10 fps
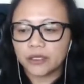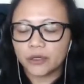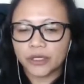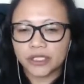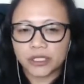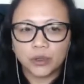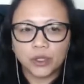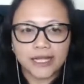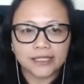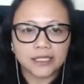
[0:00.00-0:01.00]
you know, there's a school
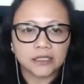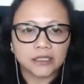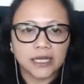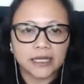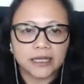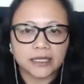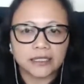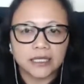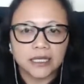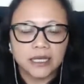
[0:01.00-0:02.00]
letter to say that
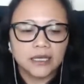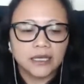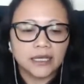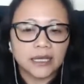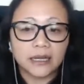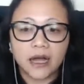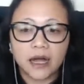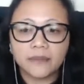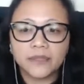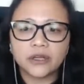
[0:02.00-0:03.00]
he can come.